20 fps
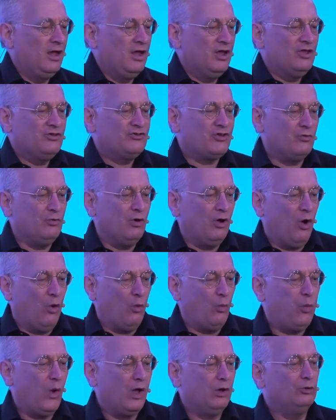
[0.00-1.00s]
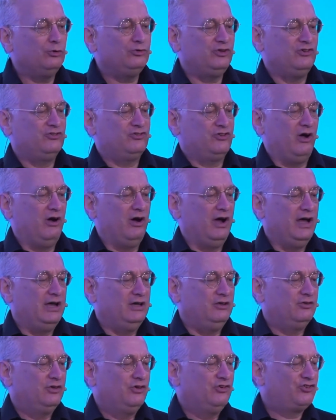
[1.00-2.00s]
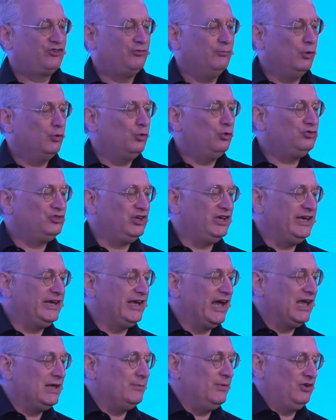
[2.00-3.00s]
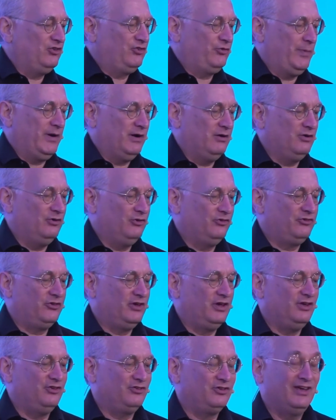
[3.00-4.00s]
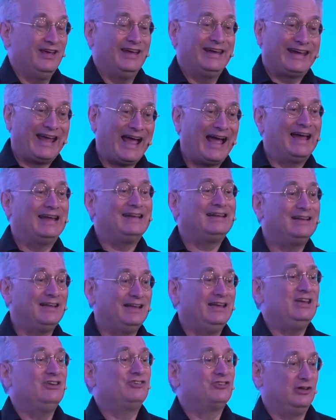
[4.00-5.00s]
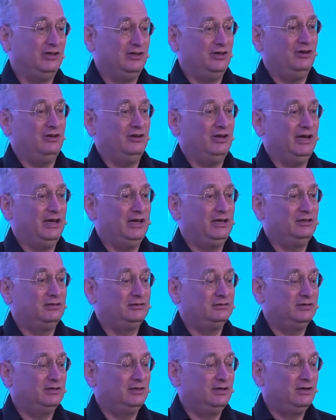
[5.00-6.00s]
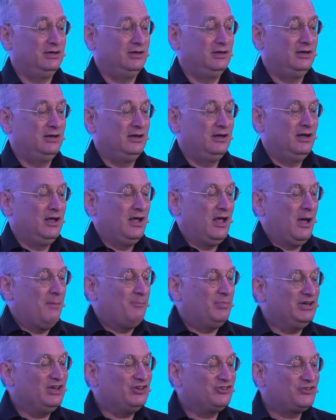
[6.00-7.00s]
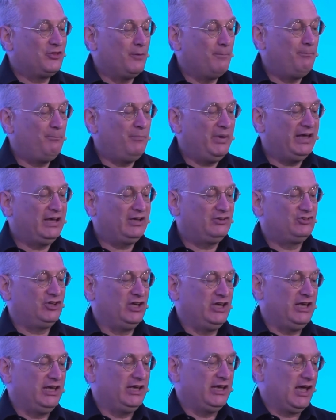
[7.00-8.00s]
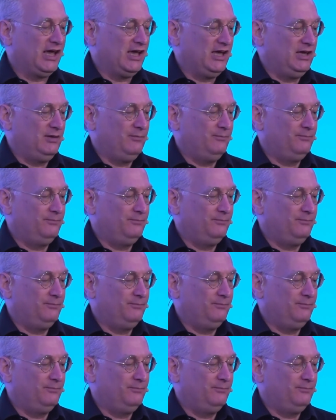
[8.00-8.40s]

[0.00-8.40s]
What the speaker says: So well-designed, small G game experiences can lead to learning, but it's the big G game